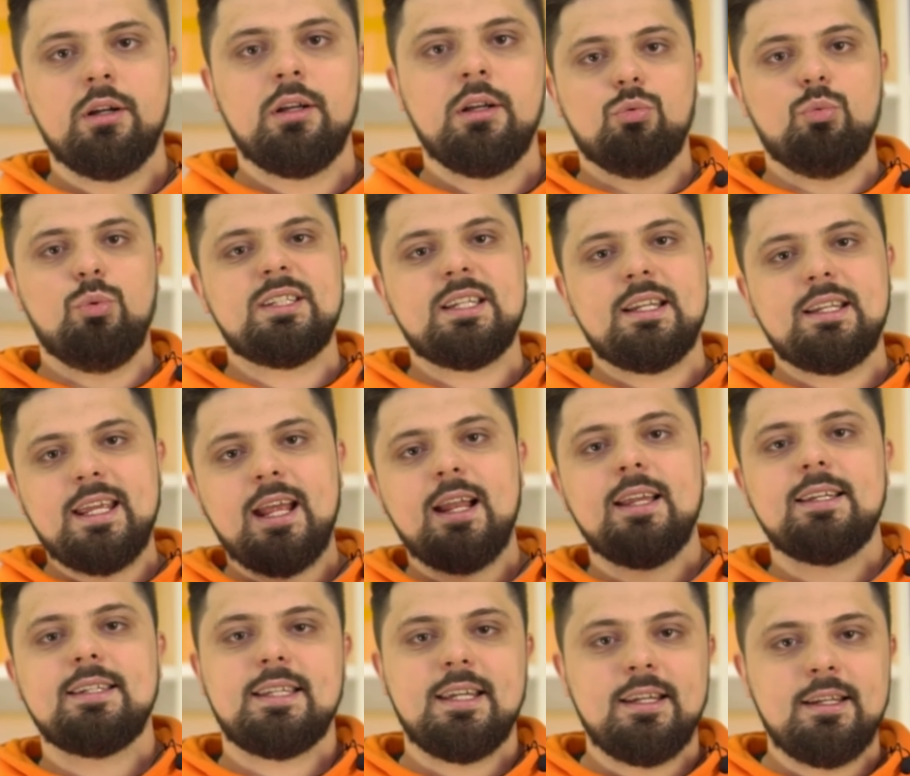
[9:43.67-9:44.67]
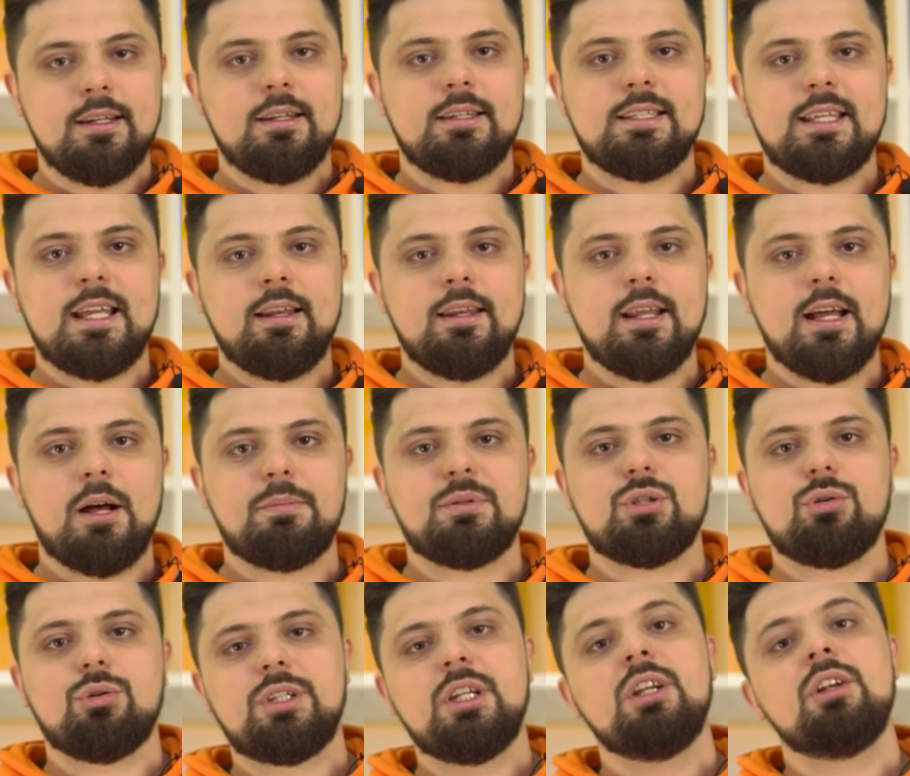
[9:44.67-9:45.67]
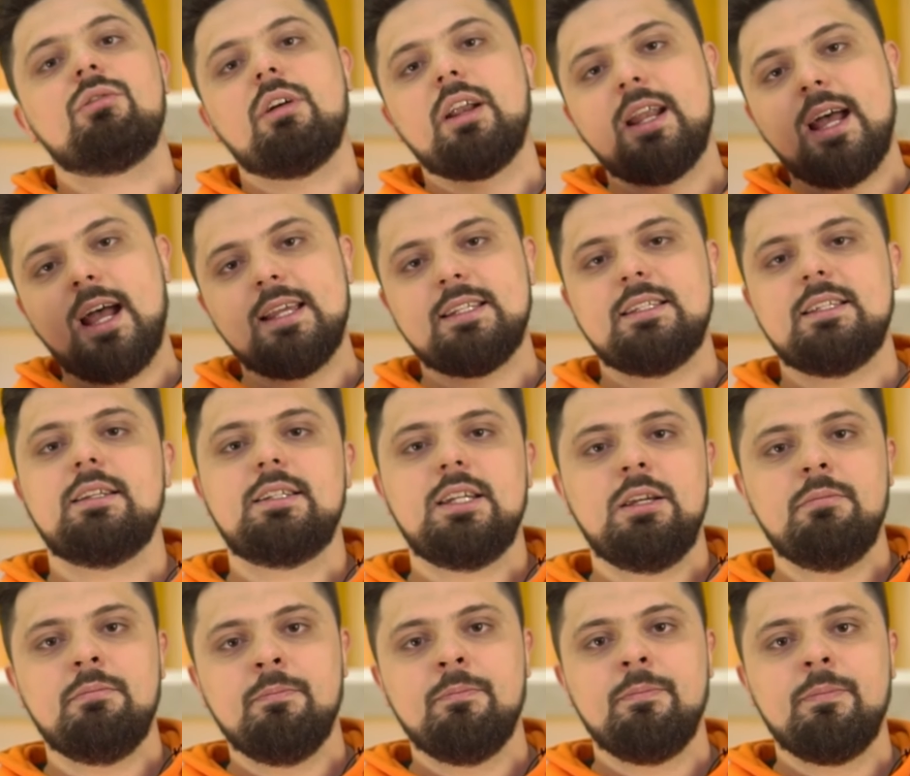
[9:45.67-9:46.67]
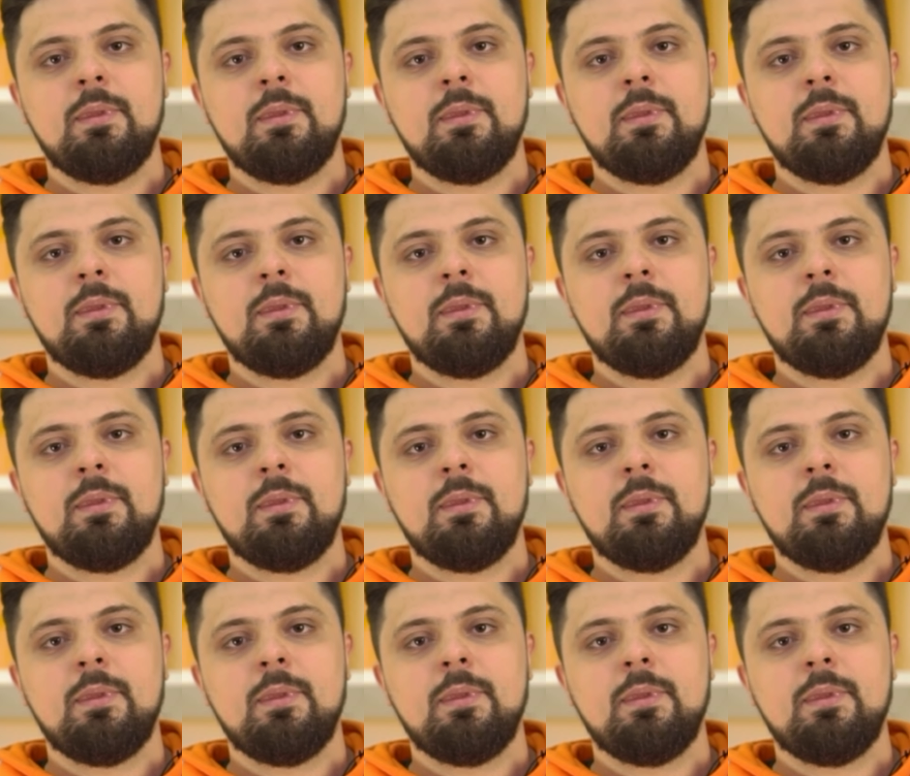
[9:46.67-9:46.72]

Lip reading: with the daily stand-ups to synchronize the team